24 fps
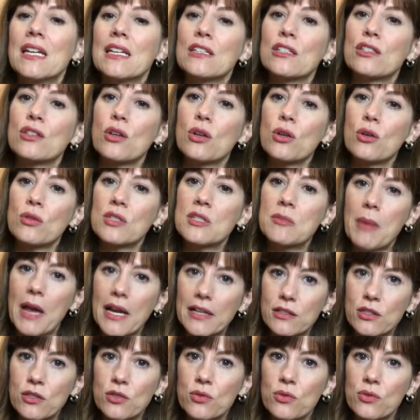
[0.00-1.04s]
So it's
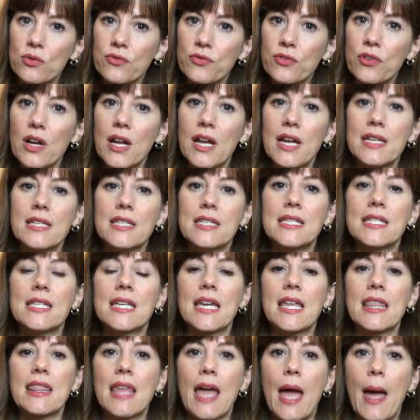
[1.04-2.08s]
back to school for us,
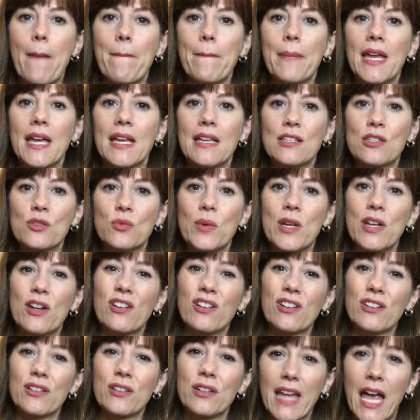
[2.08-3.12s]
and that means we
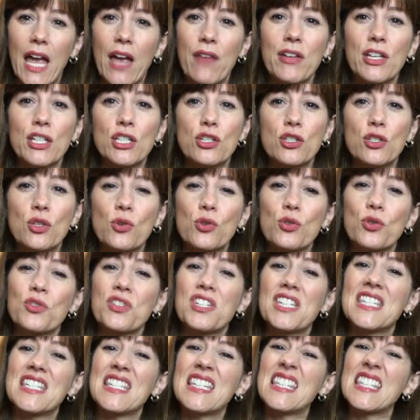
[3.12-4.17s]
are having to social
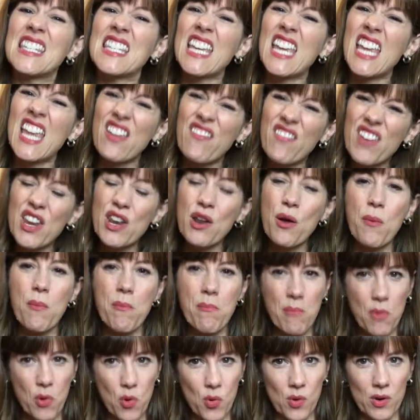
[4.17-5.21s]
distance even
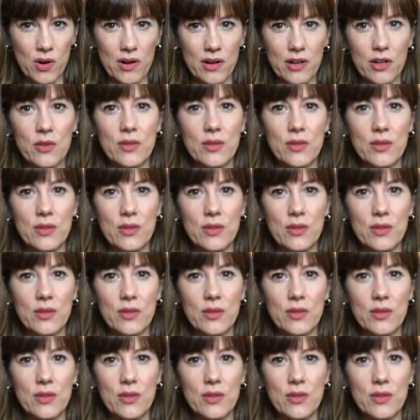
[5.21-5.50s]
more.